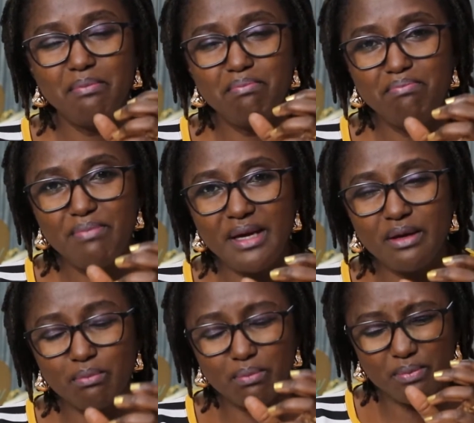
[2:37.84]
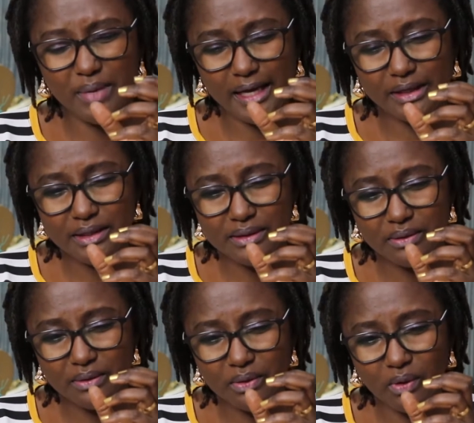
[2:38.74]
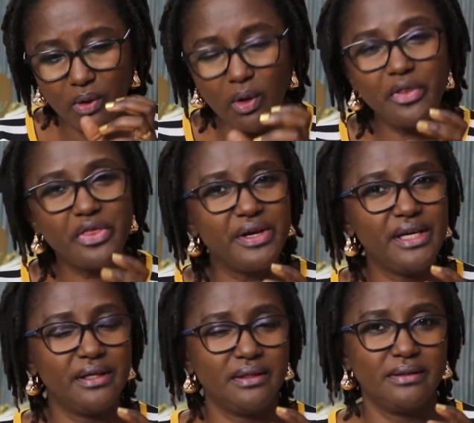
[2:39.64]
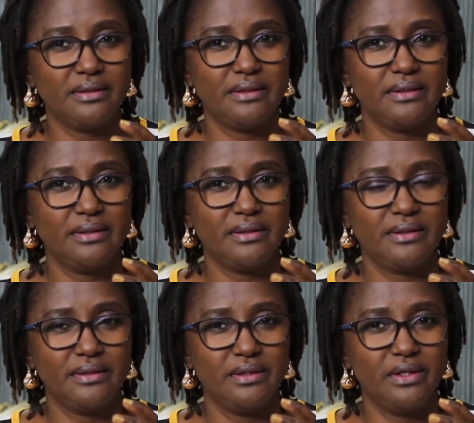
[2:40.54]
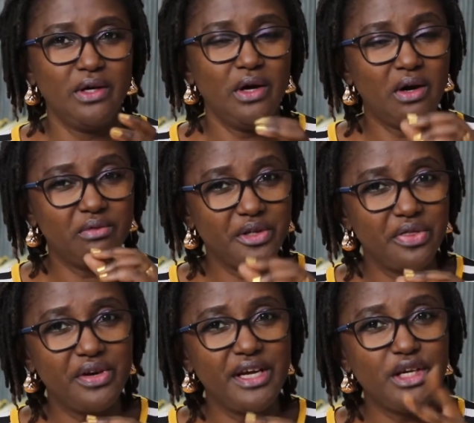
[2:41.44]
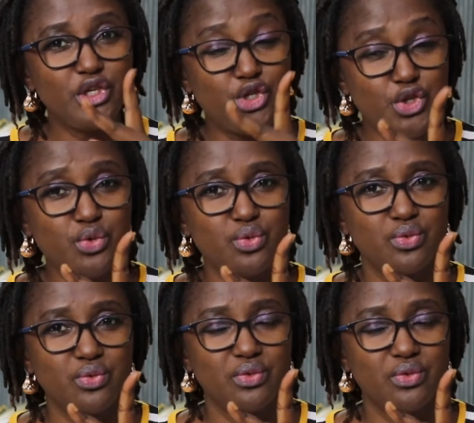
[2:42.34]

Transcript: And all 3 of the 3, 2